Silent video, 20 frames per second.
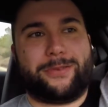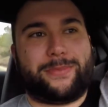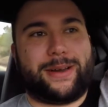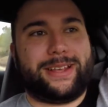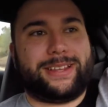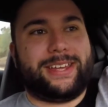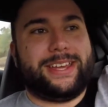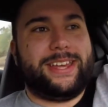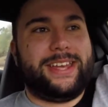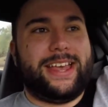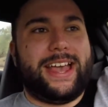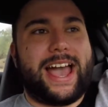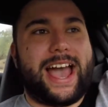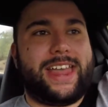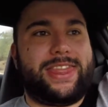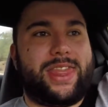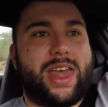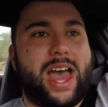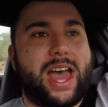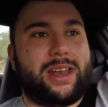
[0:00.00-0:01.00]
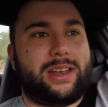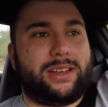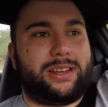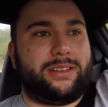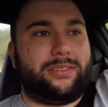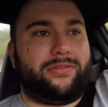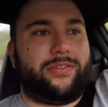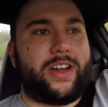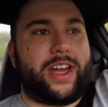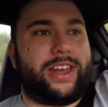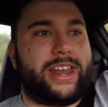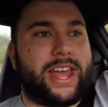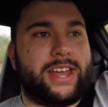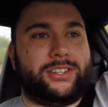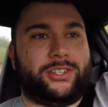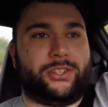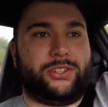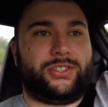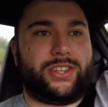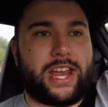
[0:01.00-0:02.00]
But at that
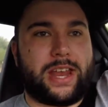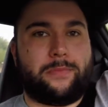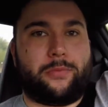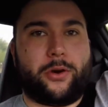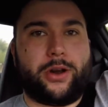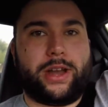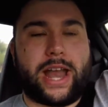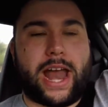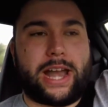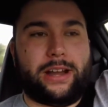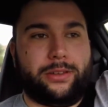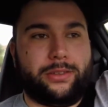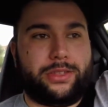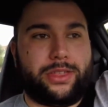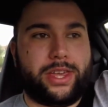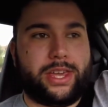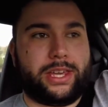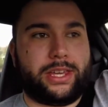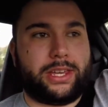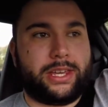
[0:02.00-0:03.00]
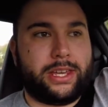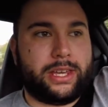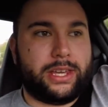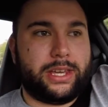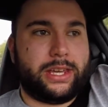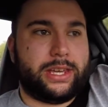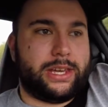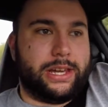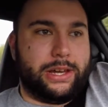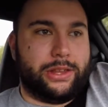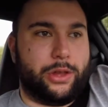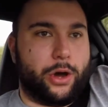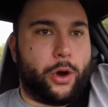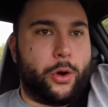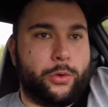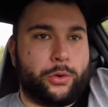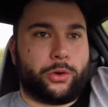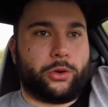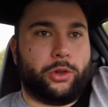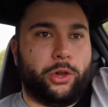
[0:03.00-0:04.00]
financial standpoint, I don't think the
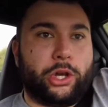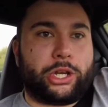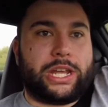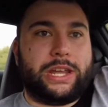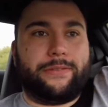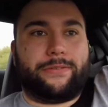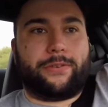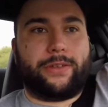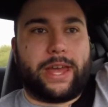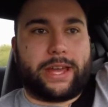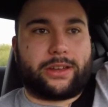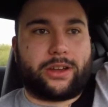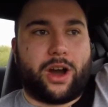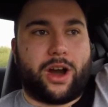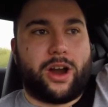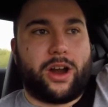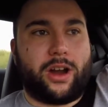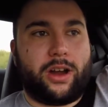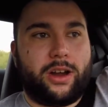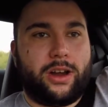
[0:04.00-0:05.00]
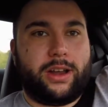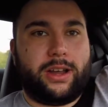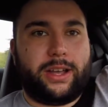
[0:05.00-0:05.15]
owner looking for that car